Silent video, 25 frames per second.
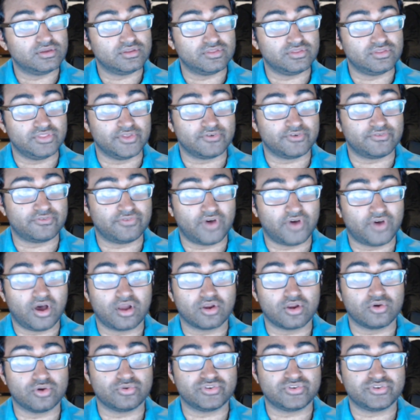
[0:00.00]
The
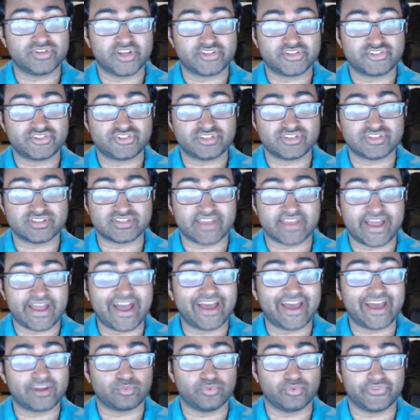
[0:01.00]
fellow touched his
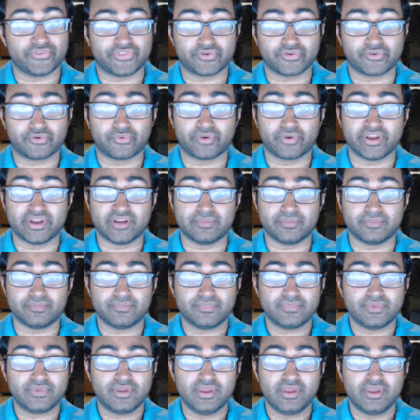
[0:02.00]
hat with a grin,
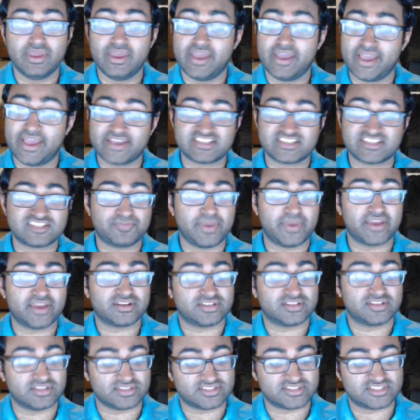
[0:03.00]

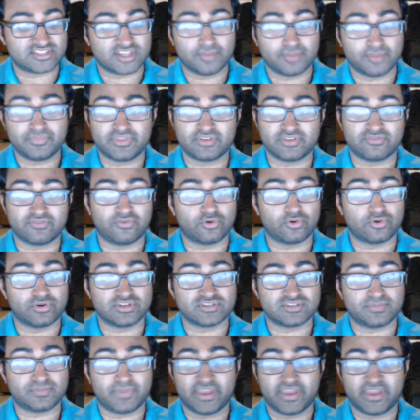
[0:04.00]
expecting something for
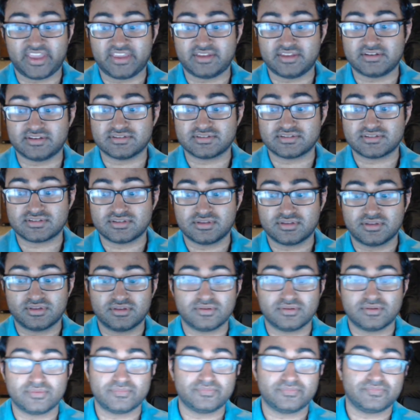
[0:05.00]
his pains.
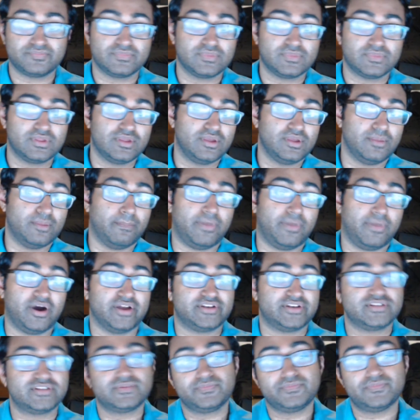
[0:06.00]

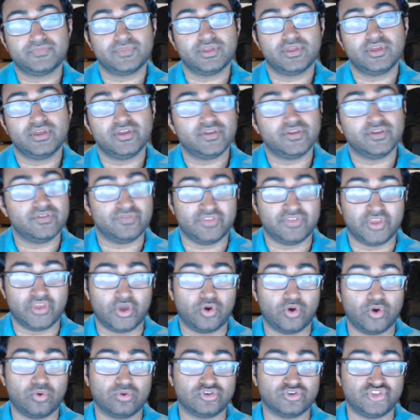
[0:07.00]
But the
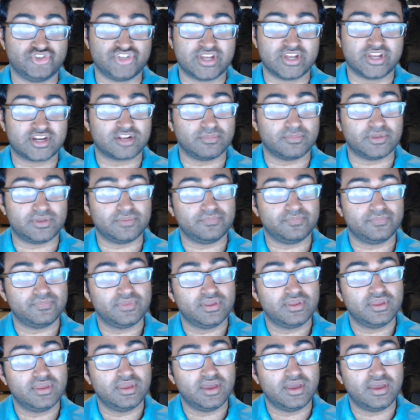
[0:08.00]
old gentleman,
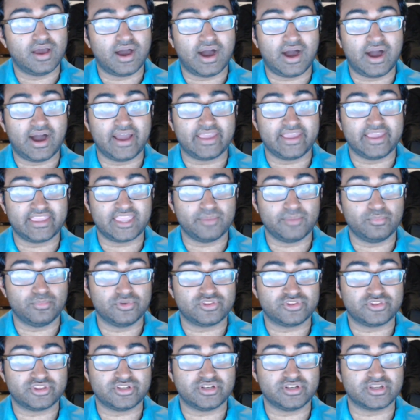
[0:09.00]
eyeing him
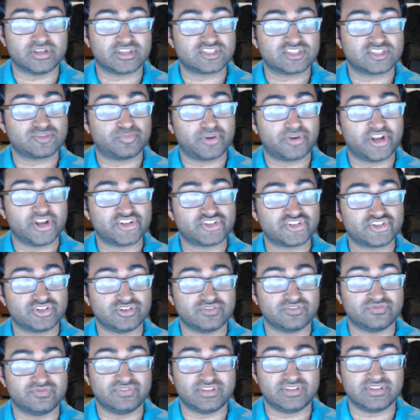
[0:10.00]
with an expression
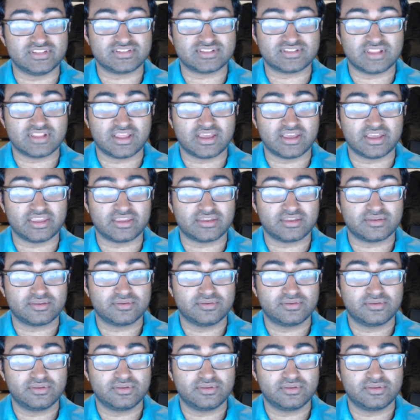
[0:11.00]
of dislike,